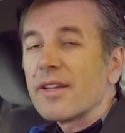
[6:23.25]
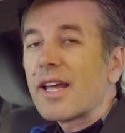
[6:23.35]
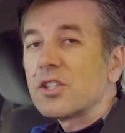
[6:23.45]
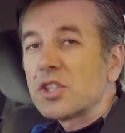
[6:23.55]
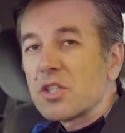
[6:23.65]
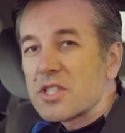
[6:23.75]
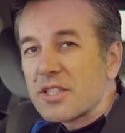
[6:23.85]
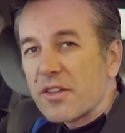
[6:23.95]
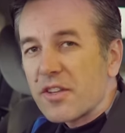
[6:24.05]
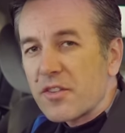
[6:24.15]
That assures us
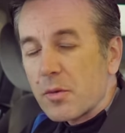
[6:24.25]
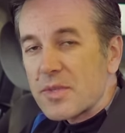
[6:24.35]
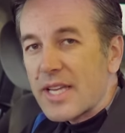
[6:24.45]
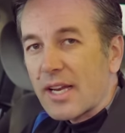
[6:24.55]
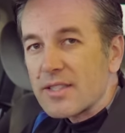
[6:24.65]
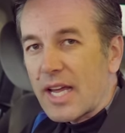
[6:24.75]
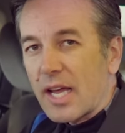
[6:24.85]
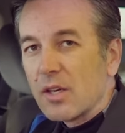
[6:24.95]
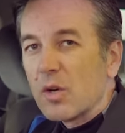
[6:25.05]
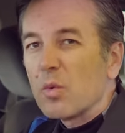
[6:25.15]
that the thermostat is
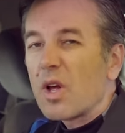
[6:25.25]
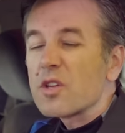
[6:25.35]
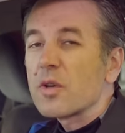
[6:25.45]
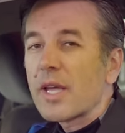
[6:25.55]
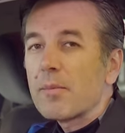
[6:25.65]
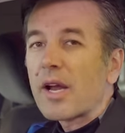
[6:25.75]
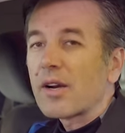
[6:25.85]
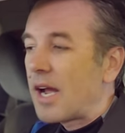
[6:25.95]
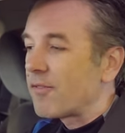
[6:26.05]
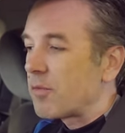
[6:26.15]
on. We'll also get better
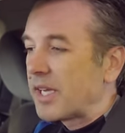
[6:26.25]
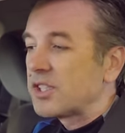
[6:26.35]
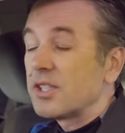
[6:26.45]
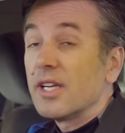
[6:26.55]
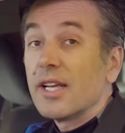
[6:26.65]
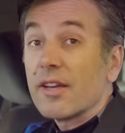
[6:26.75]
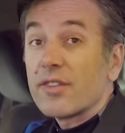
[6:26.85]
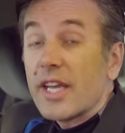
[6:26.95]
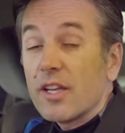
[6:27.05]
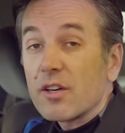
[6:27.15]
confirmation if
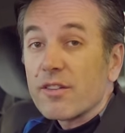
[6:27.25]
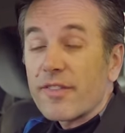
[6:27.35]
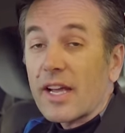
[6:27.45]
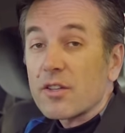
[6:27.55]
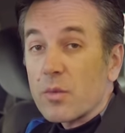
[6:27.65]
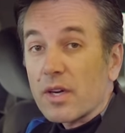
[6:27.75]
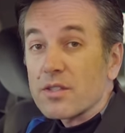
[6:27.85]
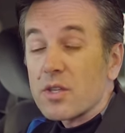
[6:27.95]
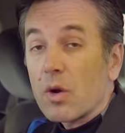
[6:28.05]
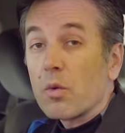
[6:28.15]
the heater in fact
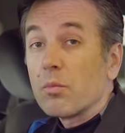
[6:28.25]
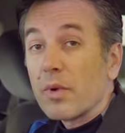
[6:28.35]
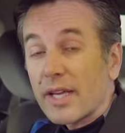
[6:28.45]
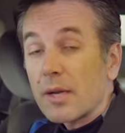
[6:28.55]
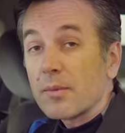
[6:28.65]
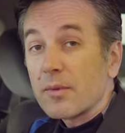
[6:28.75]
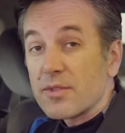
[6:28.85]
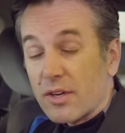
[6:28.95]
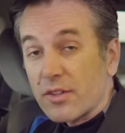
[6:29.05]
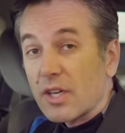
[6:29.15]
works. So bring it up to
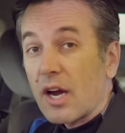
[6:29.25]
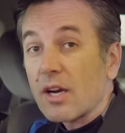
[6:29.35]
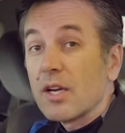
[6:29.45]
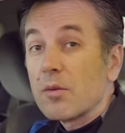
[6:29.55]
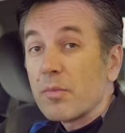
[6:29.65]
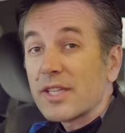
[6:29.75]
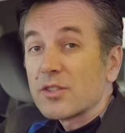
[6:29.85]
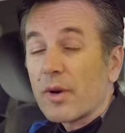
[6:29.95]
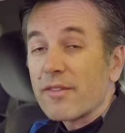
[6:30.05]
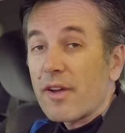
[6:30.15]
start the car, bring it
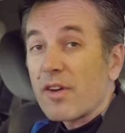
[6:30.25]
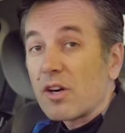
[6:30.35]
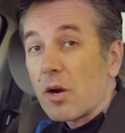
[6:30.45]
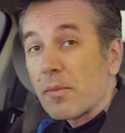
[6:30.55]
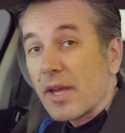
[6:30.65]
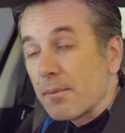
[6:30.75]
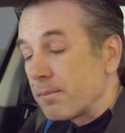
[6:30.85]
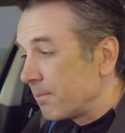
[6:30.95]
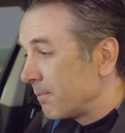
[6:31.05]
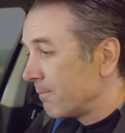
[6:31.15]
to 2500 RPM.